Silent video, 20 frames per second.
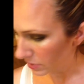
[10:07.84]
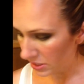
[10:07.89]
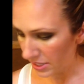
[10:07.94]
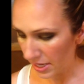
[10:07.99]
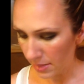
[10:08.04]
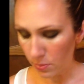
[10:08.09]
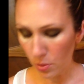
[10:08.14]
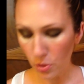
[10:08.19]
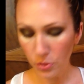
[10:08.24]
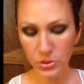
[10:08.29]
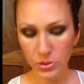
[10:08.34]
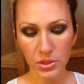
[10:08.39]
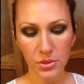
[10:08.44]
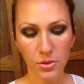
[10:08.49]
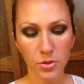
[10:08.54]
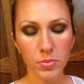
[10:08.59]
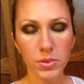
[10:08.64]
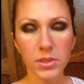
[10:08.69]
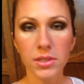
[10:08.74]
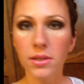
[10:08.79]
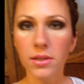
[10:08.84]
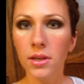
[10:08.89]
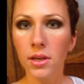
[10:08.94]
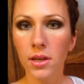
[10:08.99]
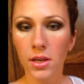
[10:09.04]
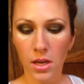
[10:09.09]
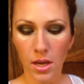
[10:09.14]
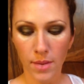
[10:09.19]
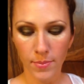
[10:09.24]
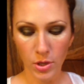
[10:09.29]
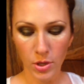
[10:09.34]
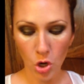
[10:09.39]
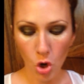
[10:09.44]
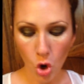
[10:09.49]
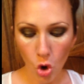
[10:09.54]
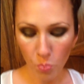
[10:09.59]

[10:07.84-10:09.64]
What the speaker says: I'm going to take both tubes. I'm going to